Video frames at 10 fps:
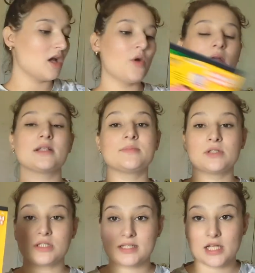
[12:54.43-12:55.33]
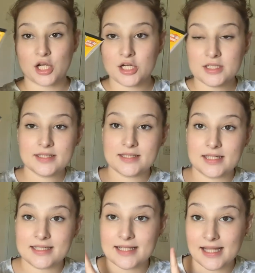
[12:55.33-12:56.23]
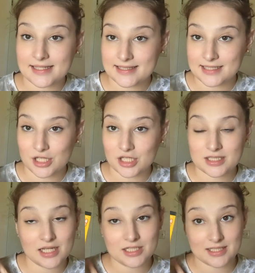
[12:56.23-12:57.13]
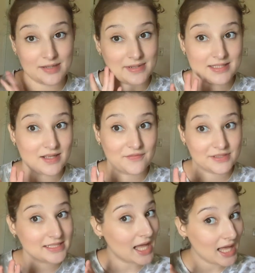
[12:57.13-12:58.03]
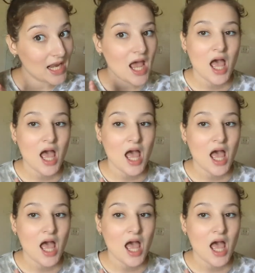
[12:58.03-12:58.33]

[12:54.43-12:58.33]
Oh, we got some little stickers. Izzy likes stickers. I just hit myself with that.